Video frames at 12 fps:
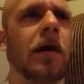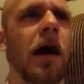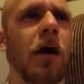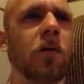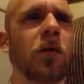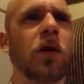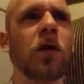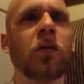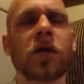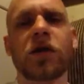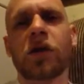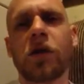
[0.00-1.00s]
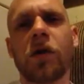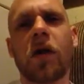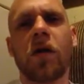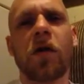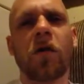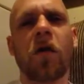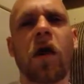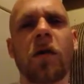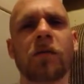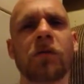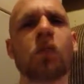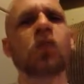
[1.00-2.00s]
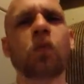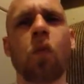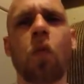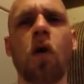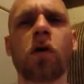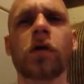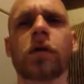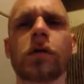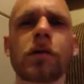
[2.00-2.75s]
I really wish another option was water.